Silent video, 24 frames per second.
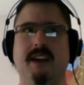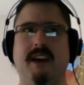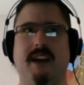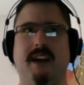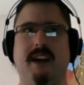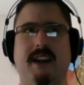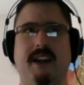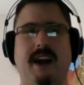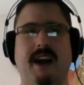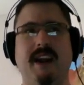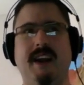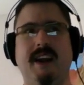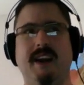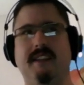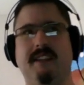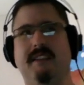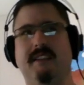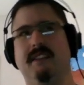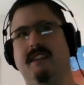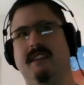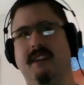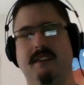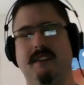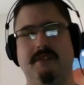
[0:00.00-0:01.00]
and I
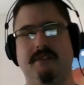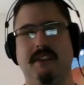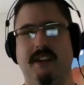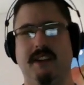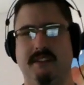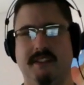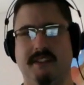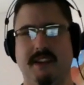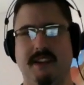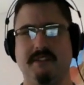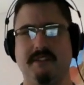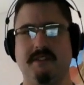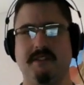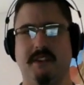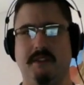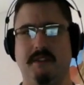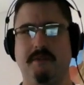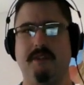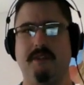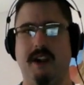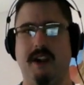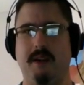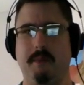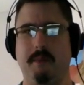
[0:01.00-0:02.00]
hadn't lived in a desert
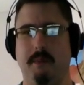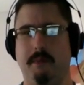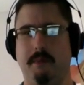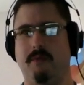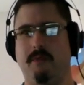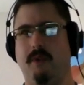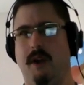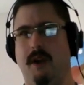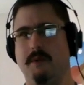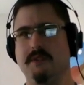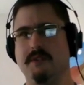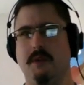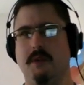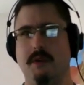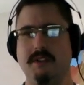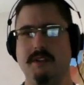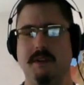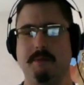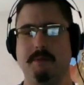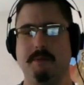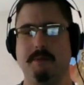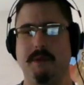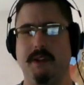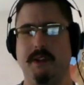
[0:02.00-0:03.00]
environment before. I was
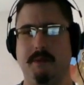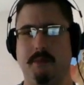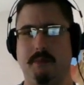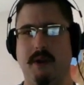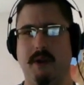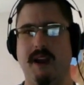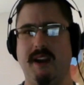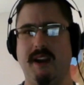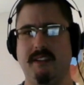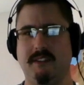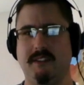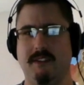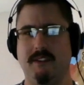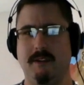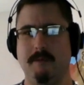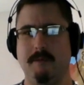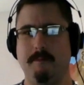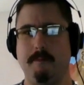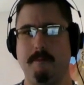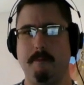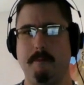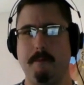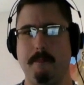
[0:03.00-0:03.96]
always up in Nebraska.